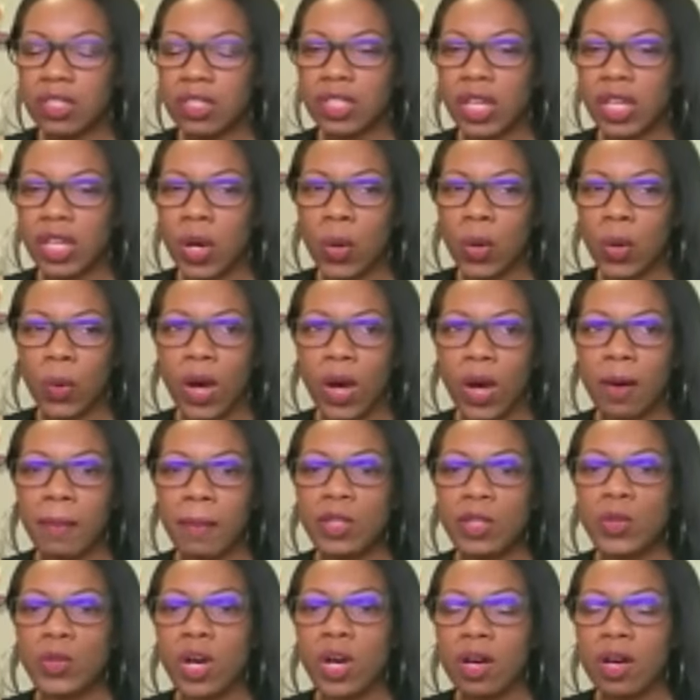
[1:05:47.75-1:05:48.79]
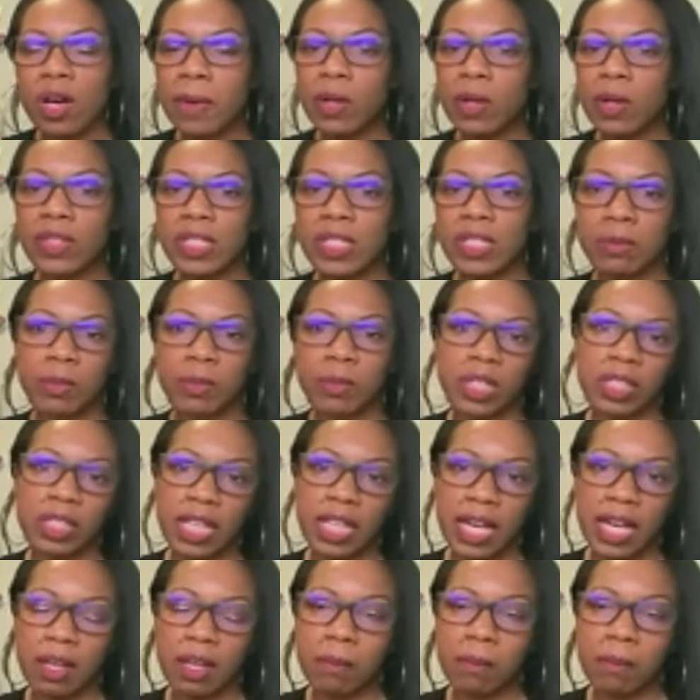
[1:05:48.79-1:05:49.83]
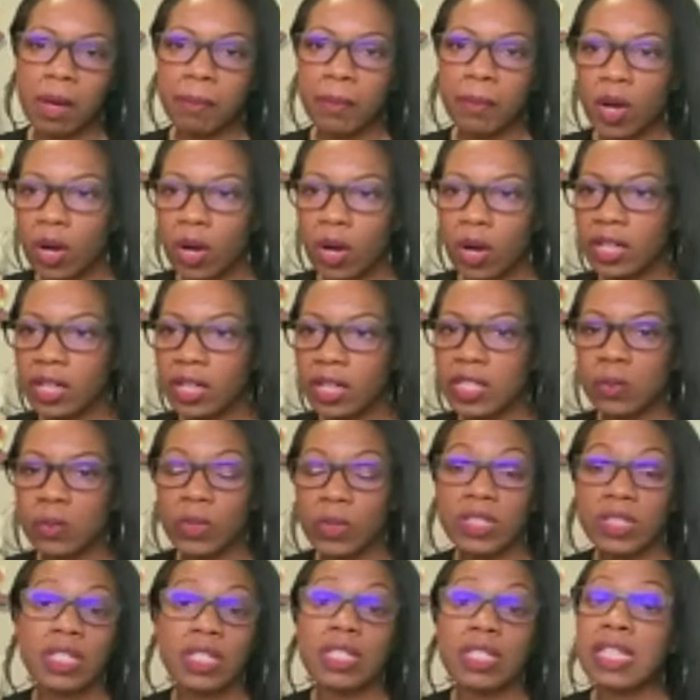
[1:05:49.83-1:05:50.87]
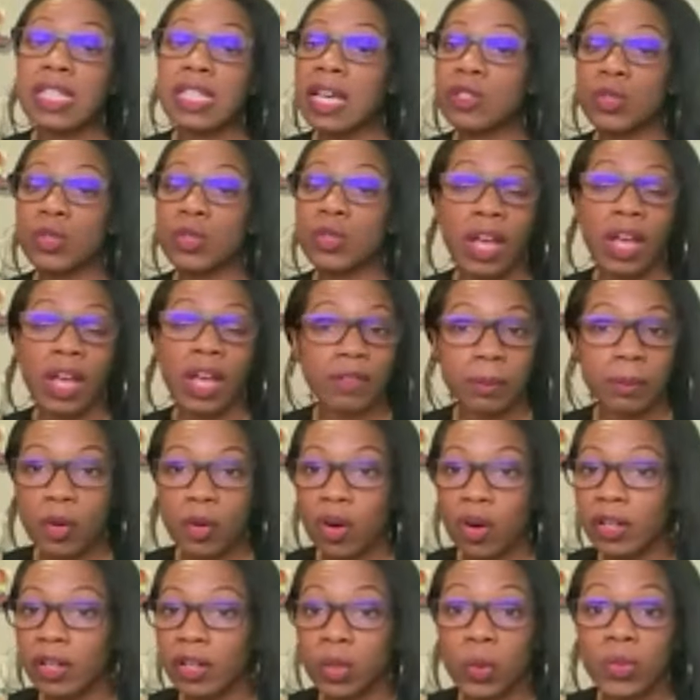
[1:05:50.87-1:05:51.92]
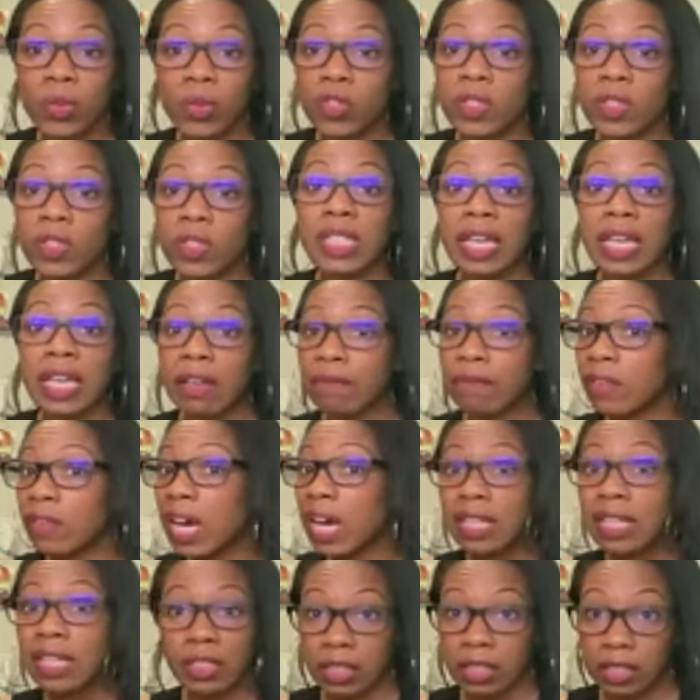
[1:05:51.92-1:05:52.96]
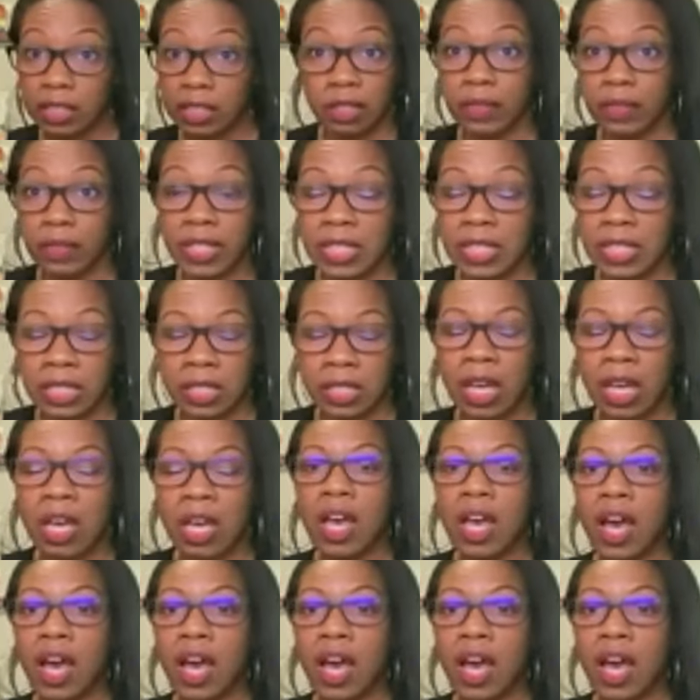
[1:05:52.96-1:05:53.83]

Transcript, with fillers: So um, I talk about this book a lot at my parties where sometimes you'll have a partner who just can't find the clitoris,